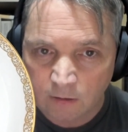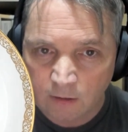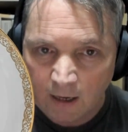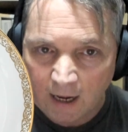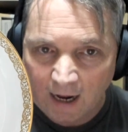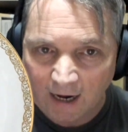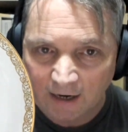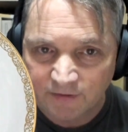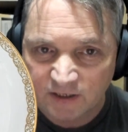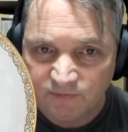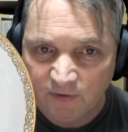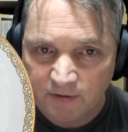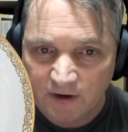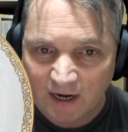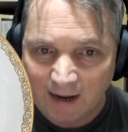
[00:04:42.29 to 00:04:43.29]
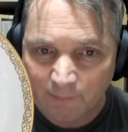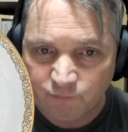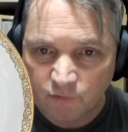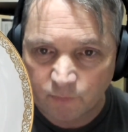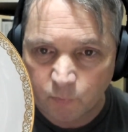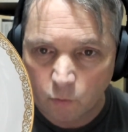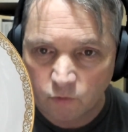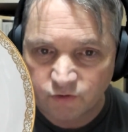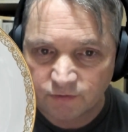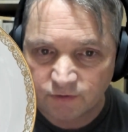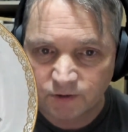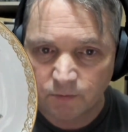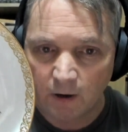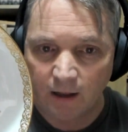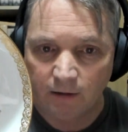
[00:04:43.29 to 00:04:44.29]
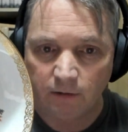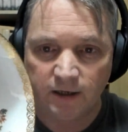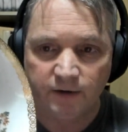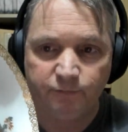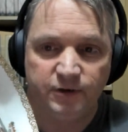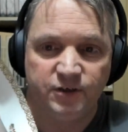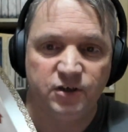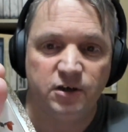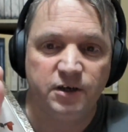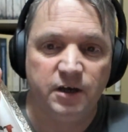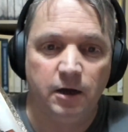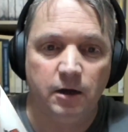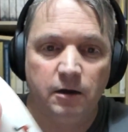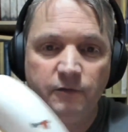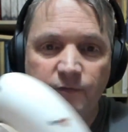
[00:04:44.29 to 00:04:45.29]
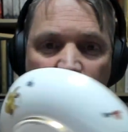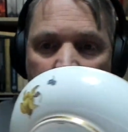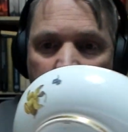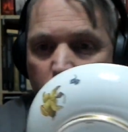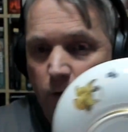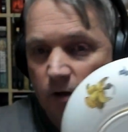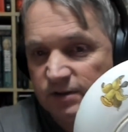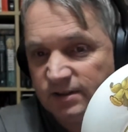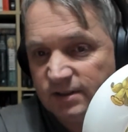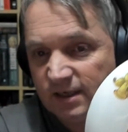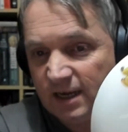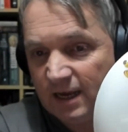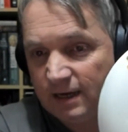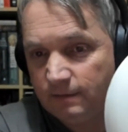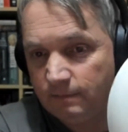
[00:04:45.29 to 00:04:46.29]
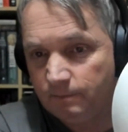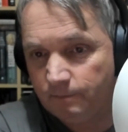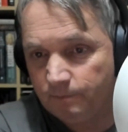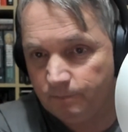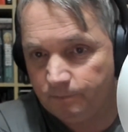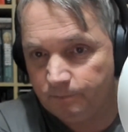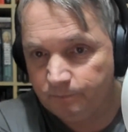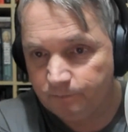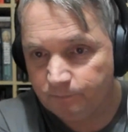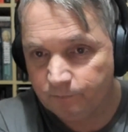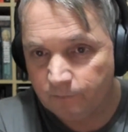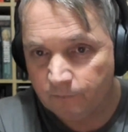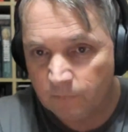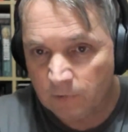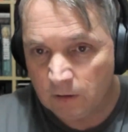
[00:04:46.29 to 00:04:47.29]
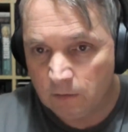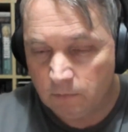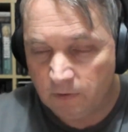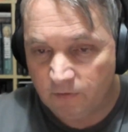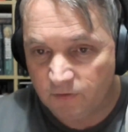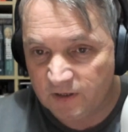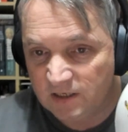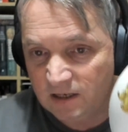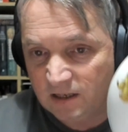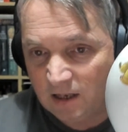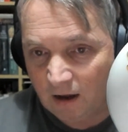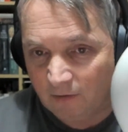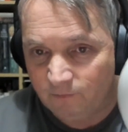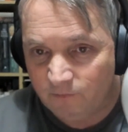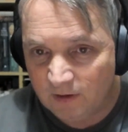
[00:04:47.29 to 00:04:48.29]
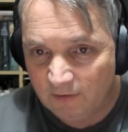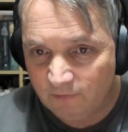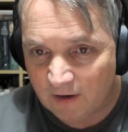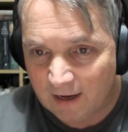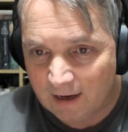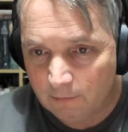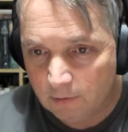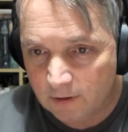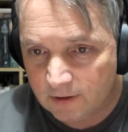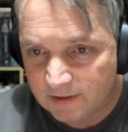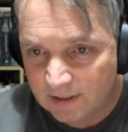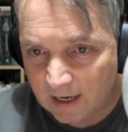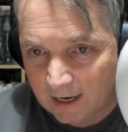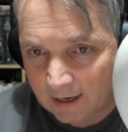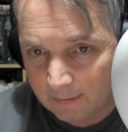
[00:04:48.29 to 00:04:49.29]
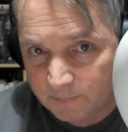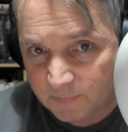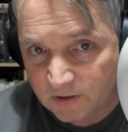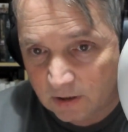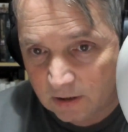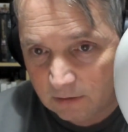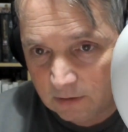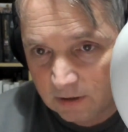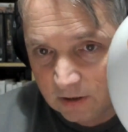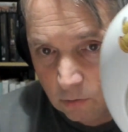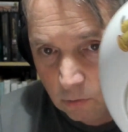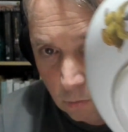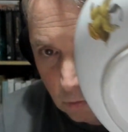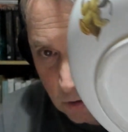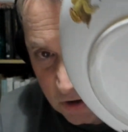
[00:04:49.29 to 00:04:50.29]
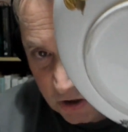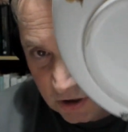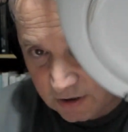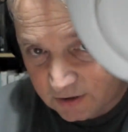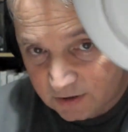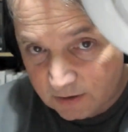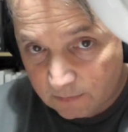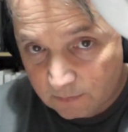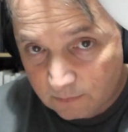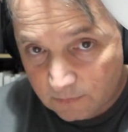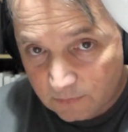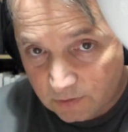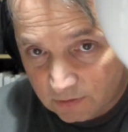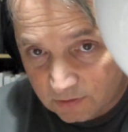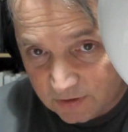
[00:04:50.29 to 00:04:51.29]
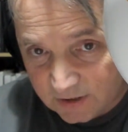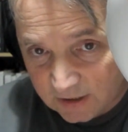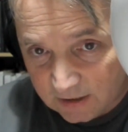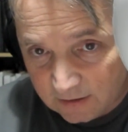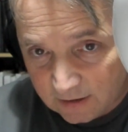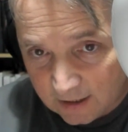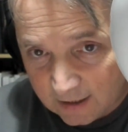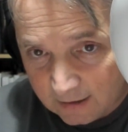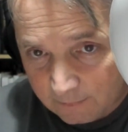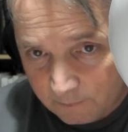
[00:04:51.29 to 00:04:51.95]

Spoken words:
And this very elaborate border as well. And if we turn it over once again, we've got these lovely flowers, absolutely gorgeous. You can see there.